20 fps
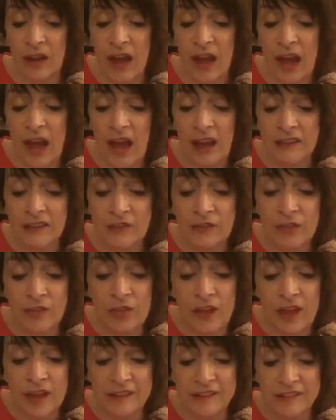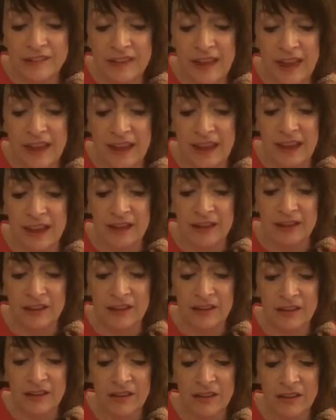as for thy saying,
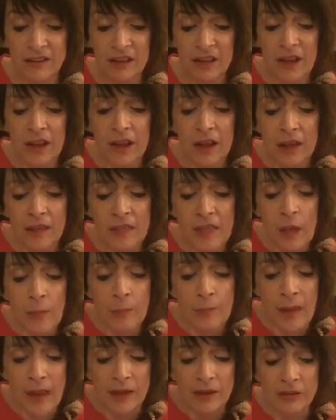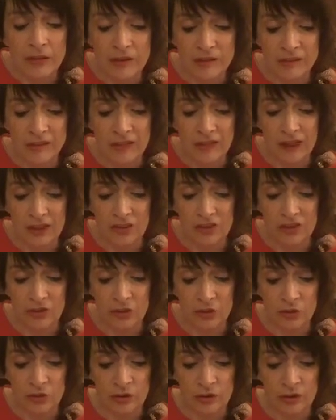thou beggarest thy
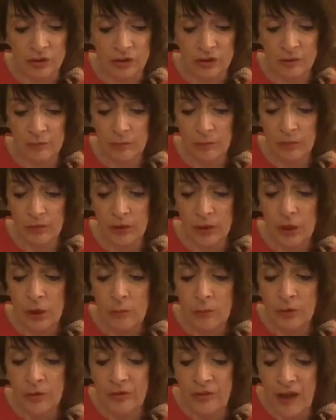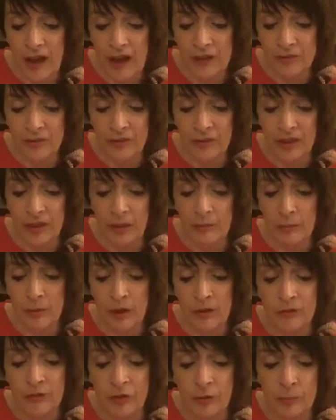children, provide for them
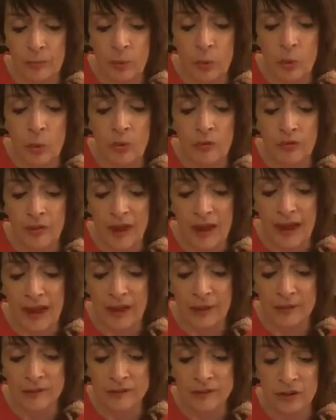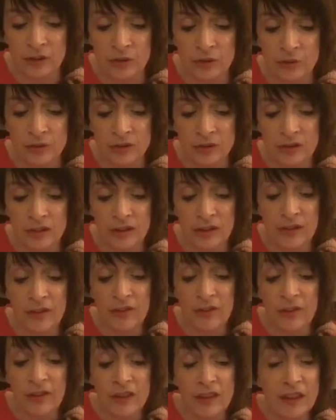and for the poor of thy household,
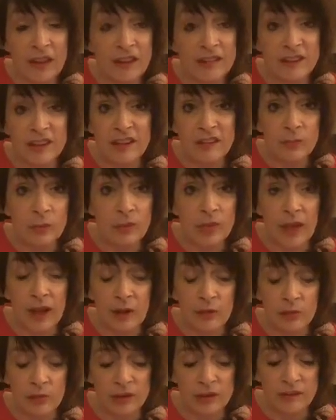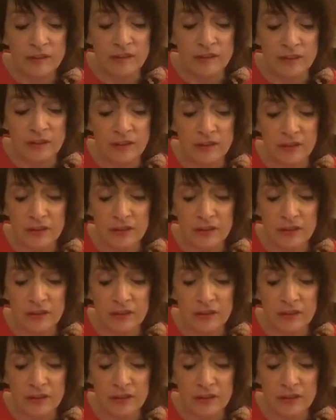it is without reason.